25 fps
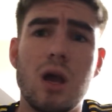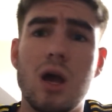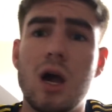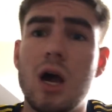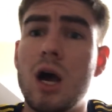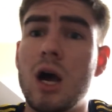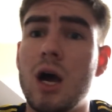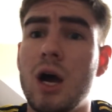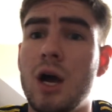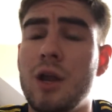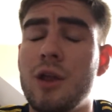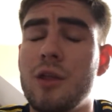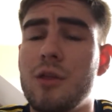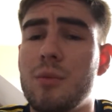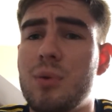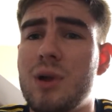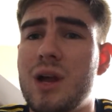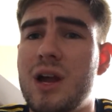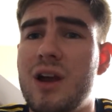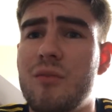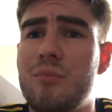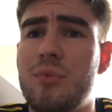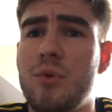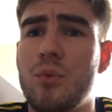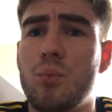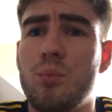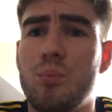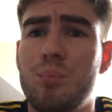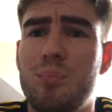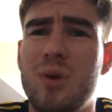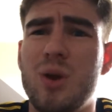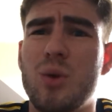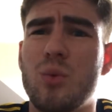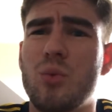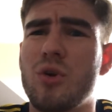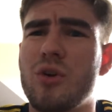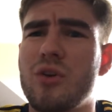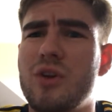Another player I've been a
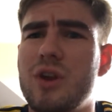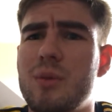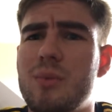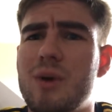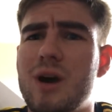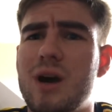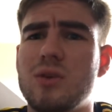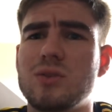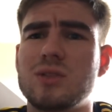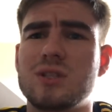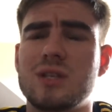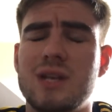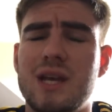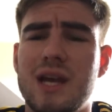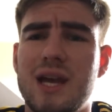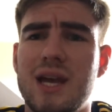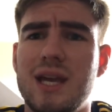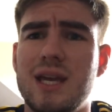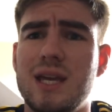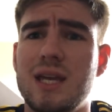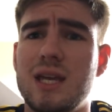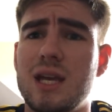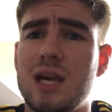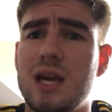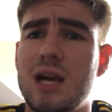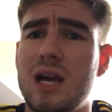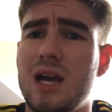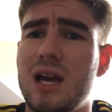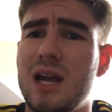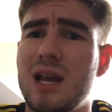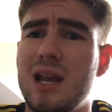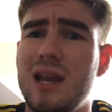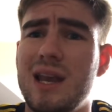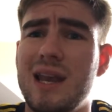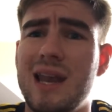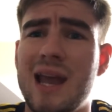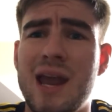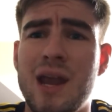bit worried about today,
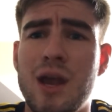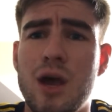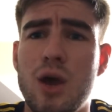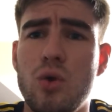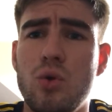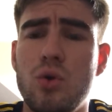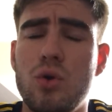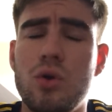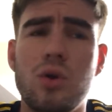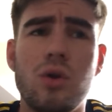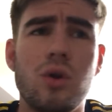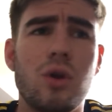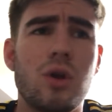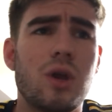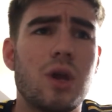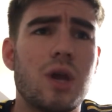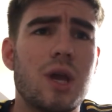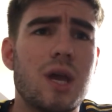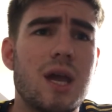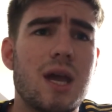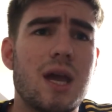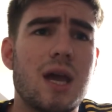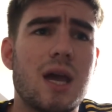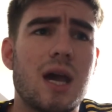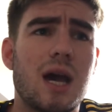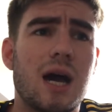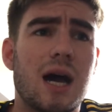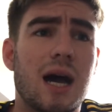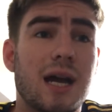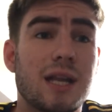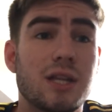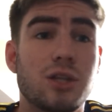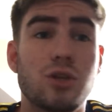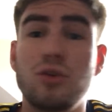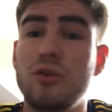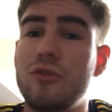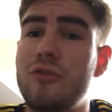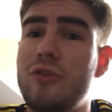Leno. I
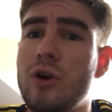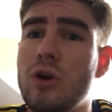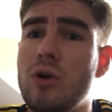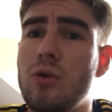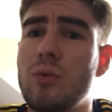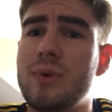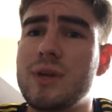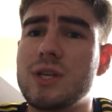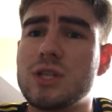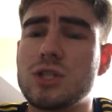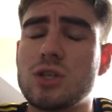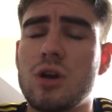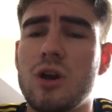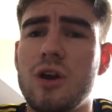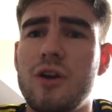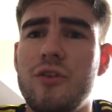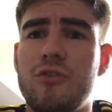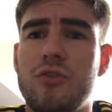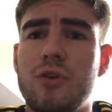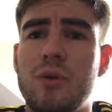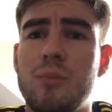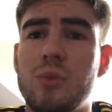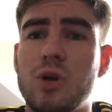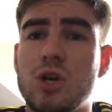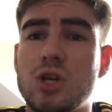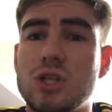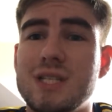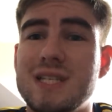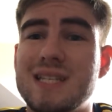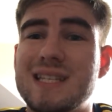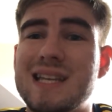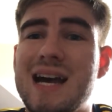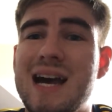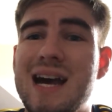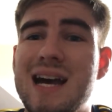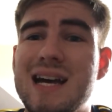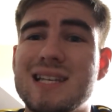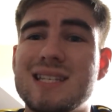do feel a bit sorry for him because he's
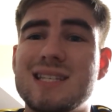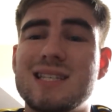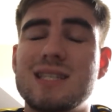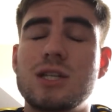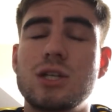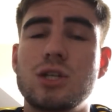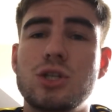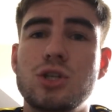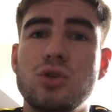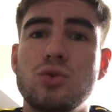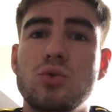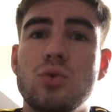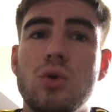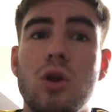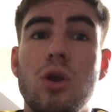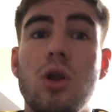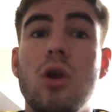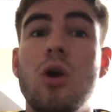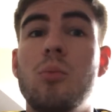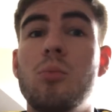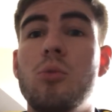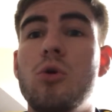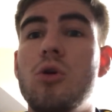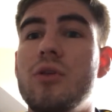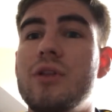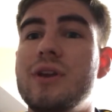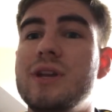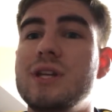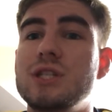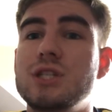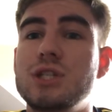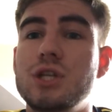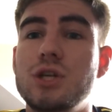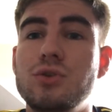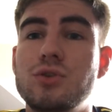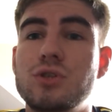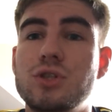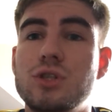asked to do a lot more than he's
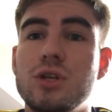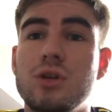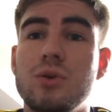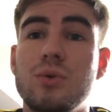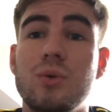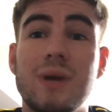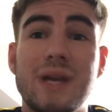used to.